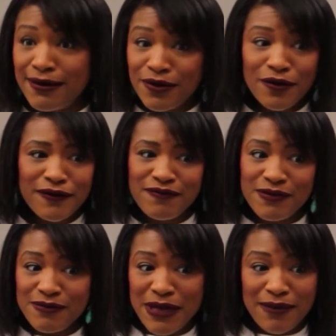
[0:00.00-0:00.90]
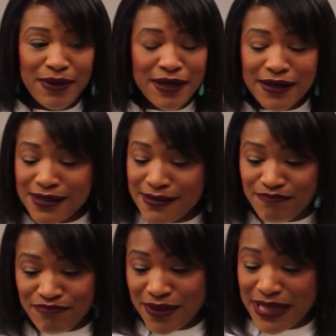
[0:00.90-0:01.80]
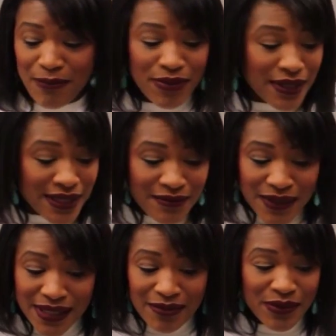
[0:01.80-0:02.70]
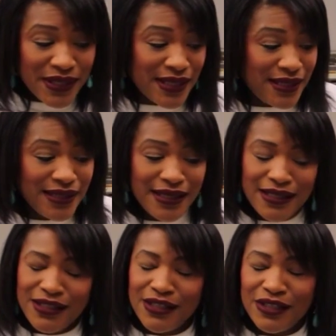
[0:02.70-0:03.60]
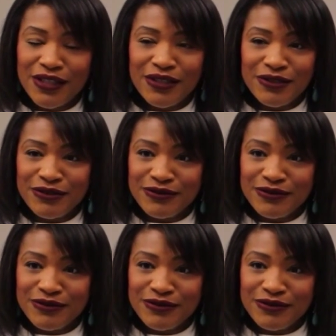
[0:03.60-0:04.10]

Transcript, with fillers: I don't know if my parents put that bug in me, but, you know,